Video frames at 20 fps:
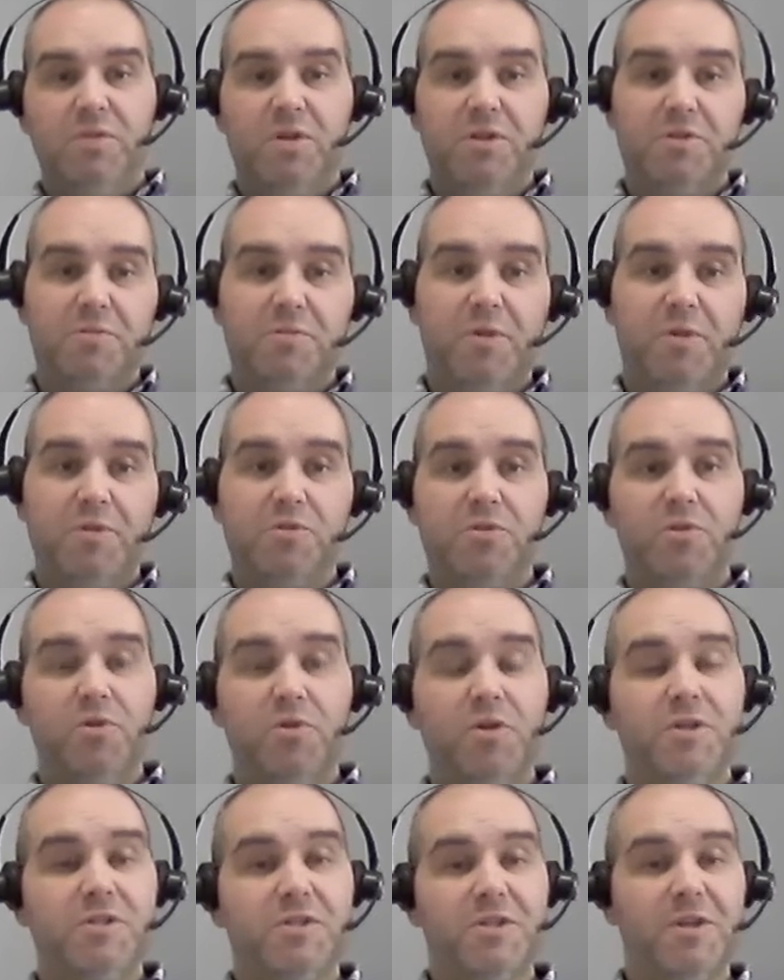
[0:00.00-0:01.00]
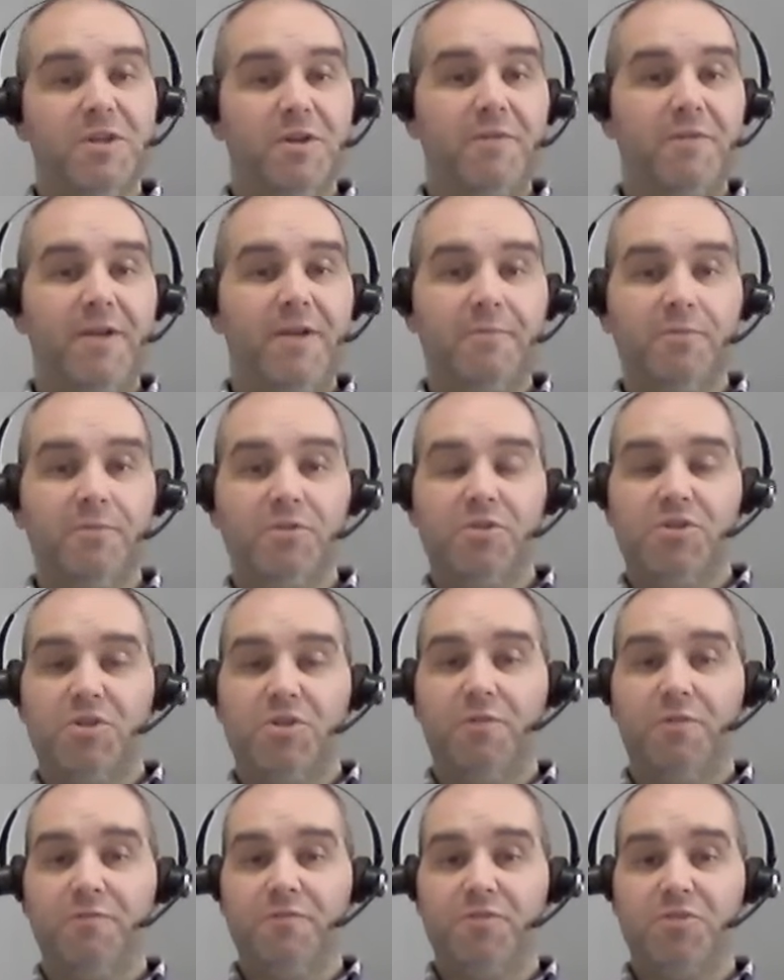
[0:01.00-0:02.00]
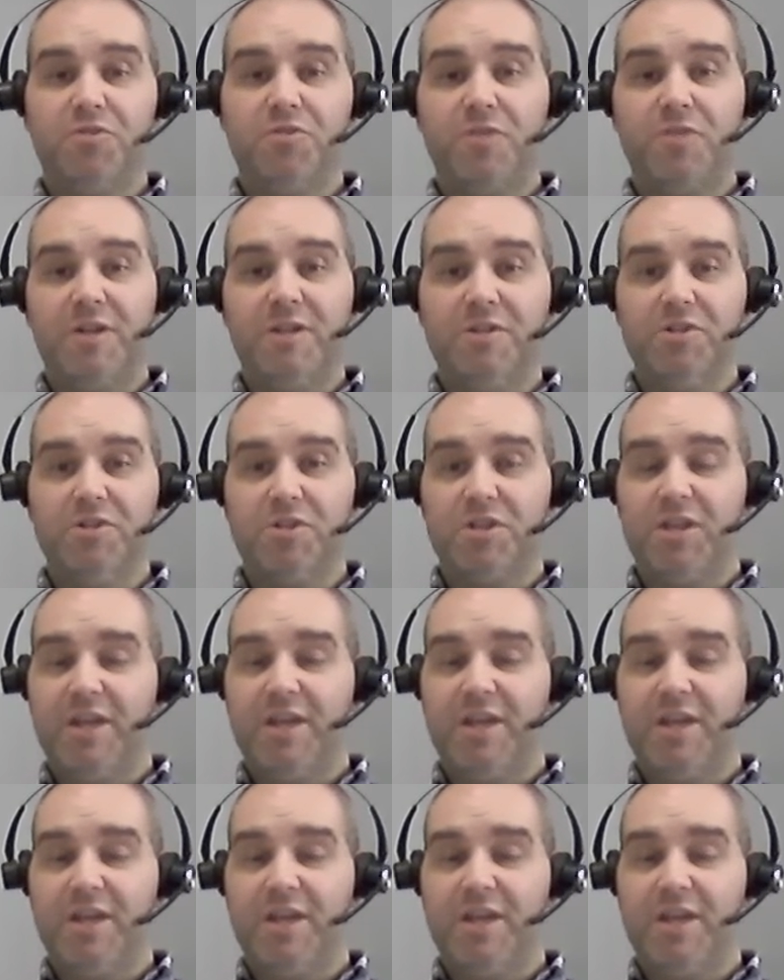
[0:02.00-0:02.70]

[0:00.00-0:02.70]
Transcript: I suppose lawyers that are able to solve strange